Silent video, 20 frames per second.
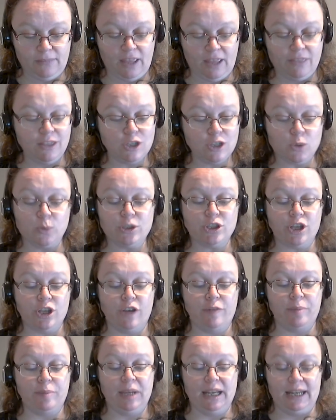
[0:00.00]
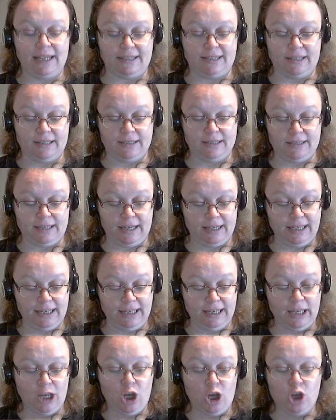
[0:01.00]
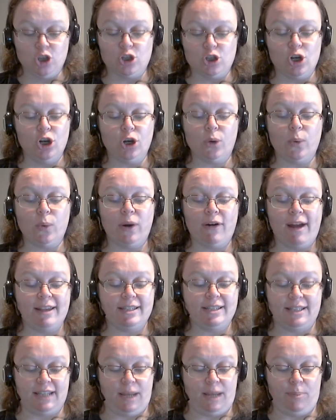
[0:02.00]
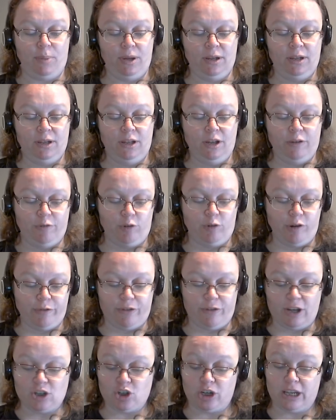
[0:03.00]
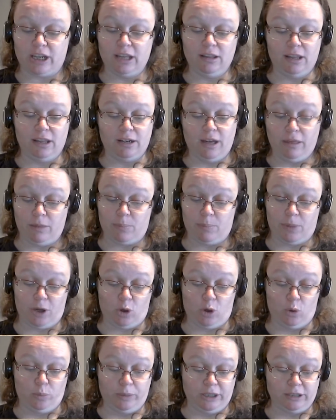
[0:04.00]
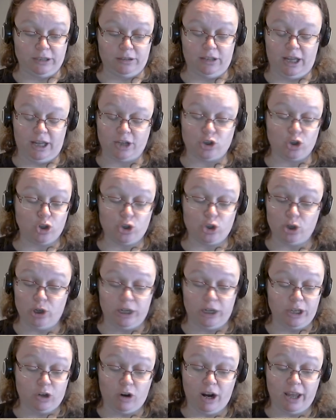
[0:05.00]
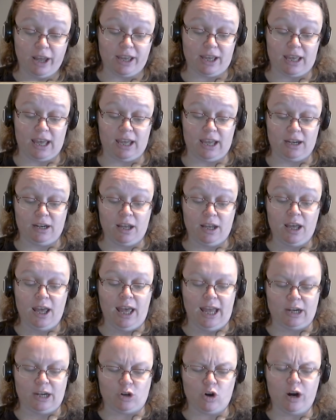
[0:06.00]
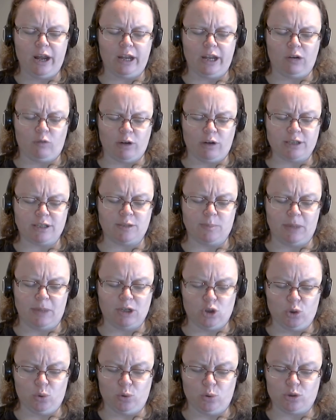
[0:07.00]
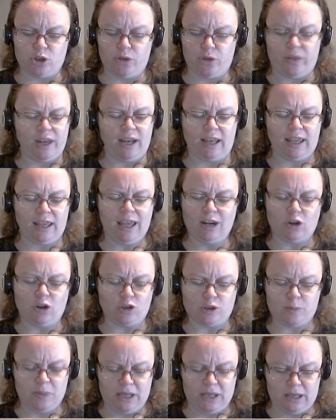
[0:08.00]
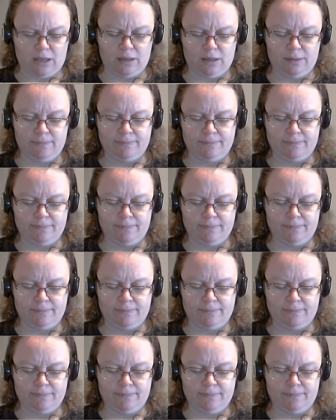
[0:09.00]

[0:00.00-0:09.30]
This will serve me a lesson, said he, to look where I step, for if I should kill another bug or beetle I should surely cry again, and crying rusts my jaw so that I cannot speak.